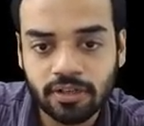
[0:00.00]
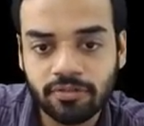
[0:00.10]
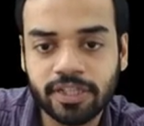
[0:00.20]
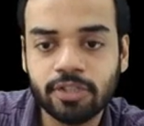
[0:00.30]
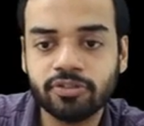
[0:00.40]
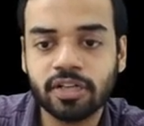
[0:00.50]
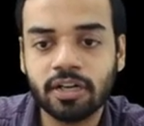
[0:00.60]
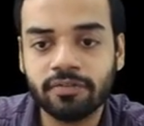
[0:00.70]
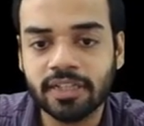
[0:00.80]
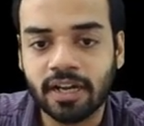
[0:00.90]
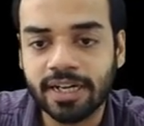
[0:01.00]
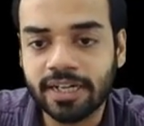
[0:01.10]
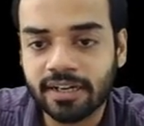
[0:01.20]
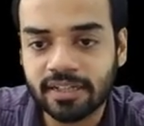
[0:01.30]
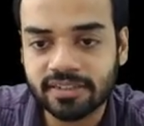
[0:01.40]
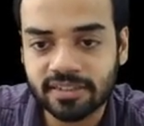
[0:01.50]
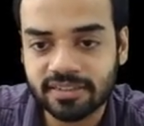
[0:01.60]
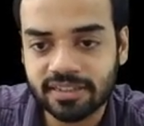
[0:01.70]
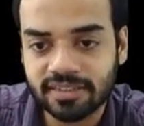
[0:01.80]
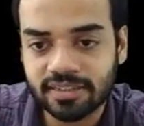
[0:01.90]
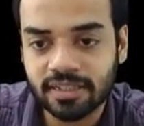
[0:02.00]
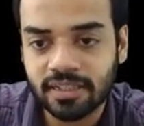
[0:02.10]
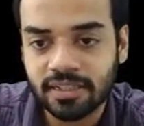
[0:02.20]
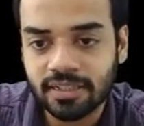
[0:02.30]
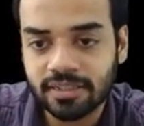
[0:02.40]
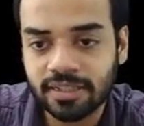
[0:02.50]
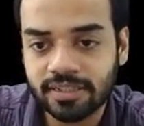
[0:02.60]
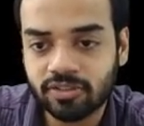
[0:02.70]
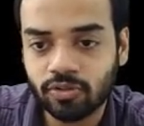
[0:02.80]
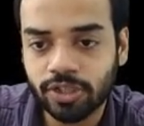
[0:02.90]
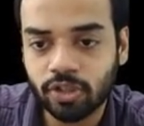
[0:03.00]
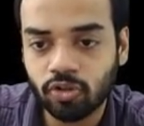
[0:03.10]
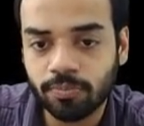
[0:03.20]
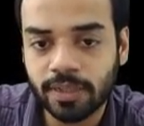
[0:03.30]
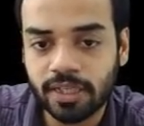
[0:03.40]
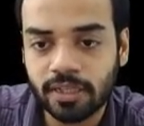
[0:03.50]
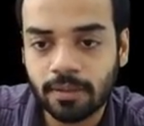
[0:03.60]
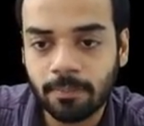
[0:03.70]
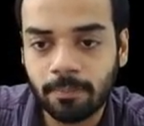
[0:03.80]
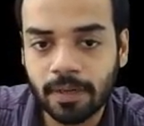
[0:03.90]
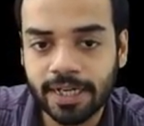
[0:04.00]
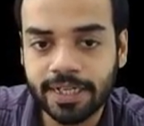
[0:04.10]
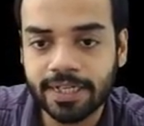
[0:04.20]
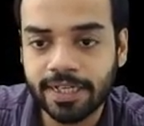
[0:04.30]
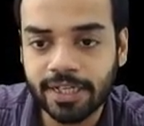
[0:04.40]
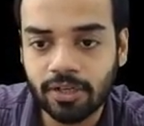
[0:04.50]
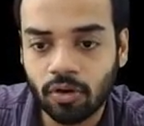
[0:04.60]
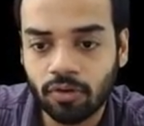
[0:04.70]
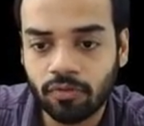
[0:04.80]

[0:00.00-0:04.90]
When you start with hydrarch succession, there is going to be plenty of